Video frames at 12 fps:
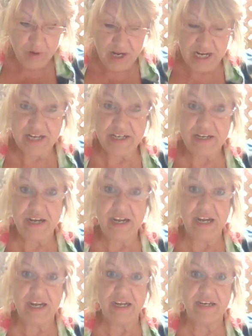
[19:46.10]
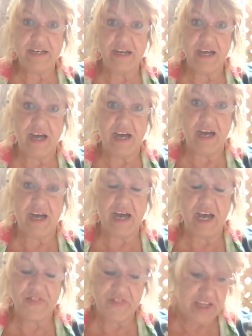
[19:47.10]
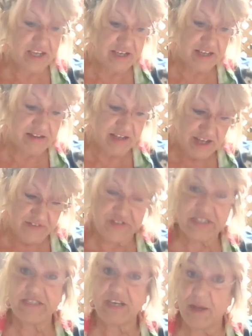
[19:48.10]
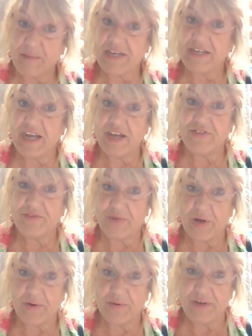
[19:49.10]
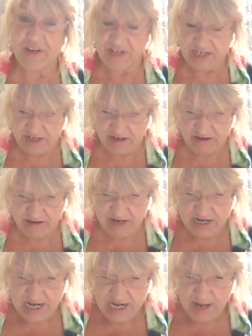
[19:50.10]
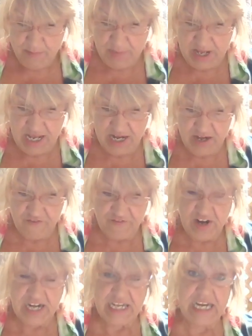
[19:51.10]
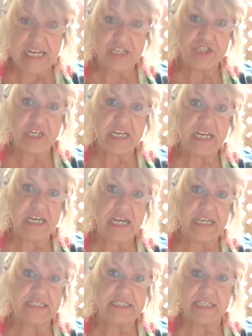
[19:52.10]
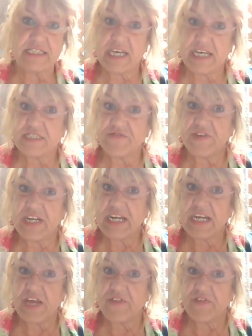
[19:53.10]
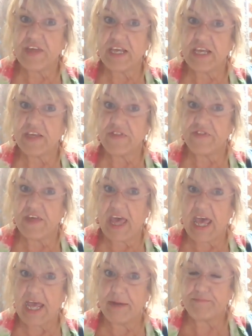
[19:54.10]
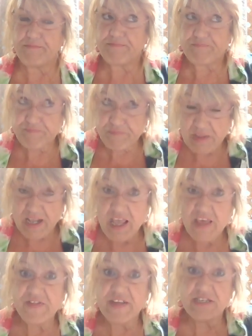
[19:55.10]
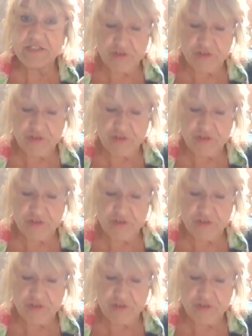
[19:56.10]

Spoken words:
I think love is coming down the road here, but financially and successfully, I think that Things